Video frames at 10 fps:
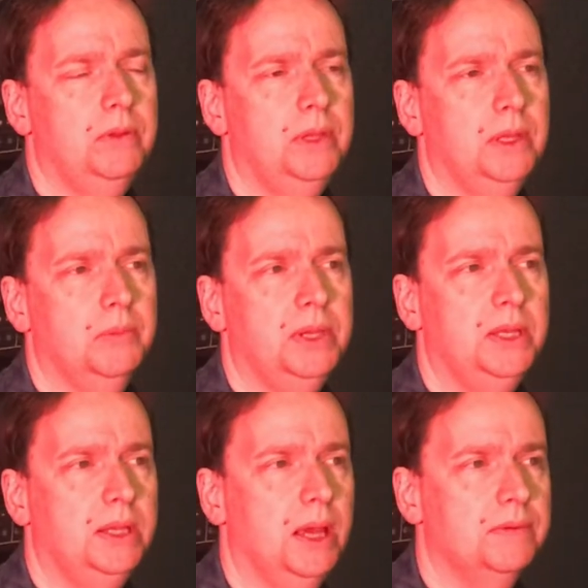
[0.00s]
you the uh,
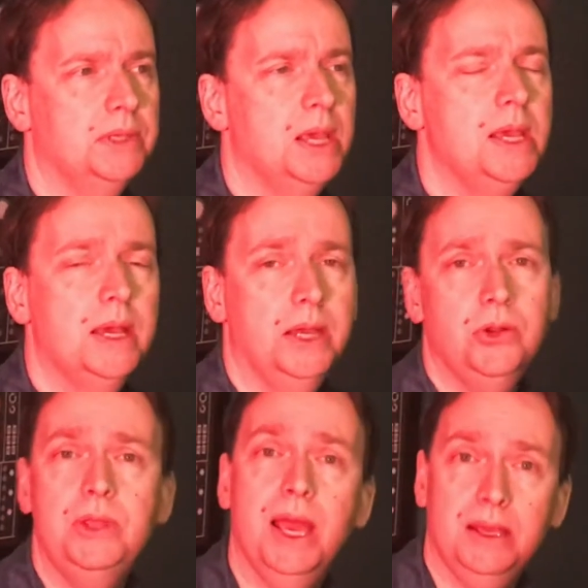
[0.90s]
PDFs. I
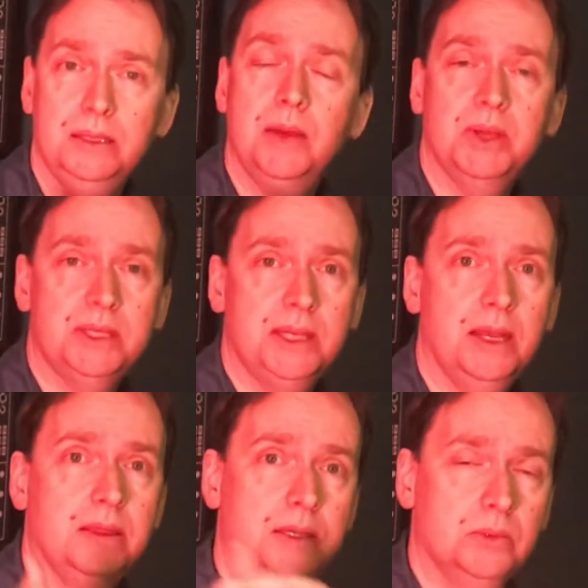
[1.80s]
know the Academic
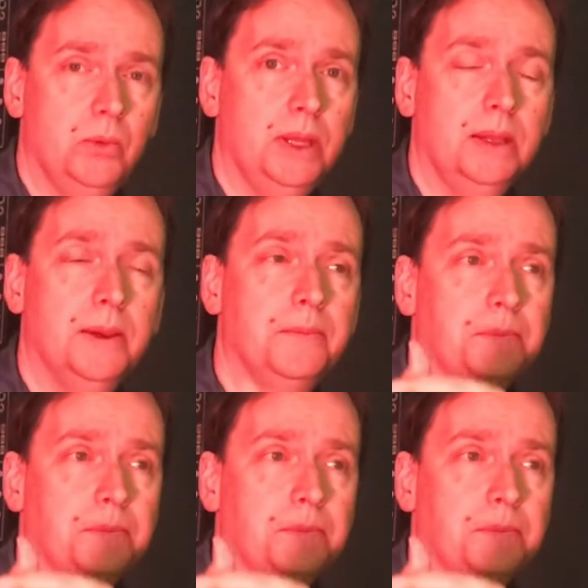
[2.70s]
Senate this week